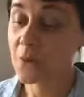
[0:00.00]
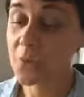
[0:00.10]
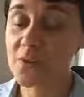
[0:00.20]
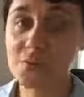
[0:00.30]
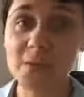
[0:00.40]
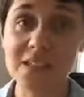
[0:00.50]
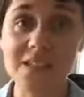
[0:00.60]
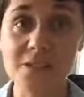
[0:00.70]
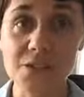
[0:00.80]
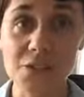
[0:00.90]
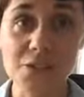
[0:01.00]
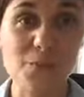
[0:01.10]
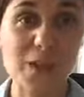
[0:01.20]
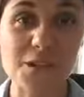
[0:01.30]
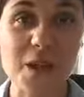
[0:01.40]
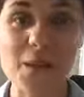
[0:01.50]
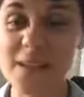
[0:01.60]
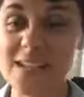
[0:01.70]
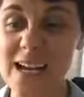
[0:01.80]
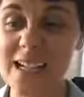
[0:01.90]
Whereas with this, you can just measure out
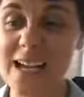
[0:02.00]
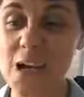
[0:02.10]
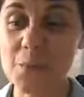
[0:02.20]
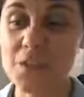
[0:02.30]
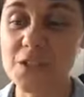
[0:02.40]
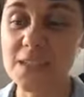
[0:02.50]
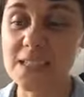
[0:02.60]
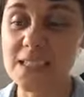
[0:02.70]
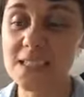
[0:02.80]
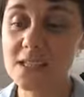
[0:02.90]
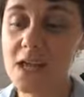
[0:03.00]
exactly how much you need.